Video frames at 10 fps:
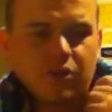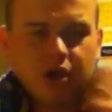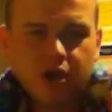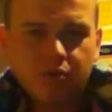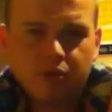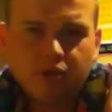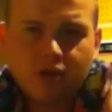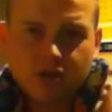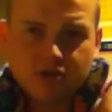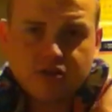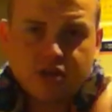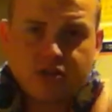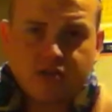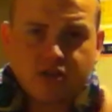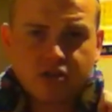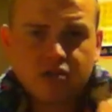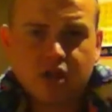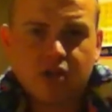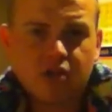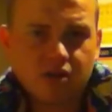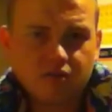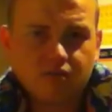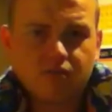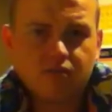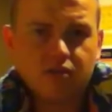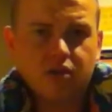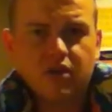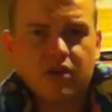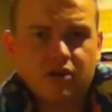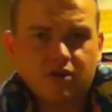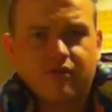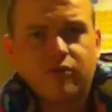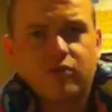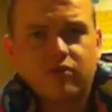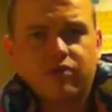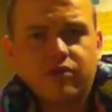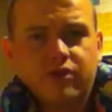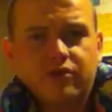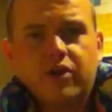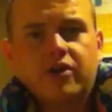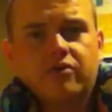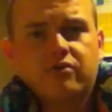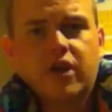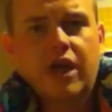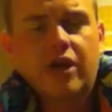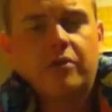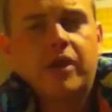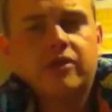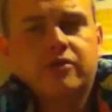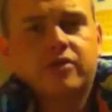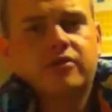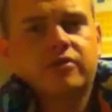But I really liked his chest rig. You can carry like 4 30 round AR mags on it,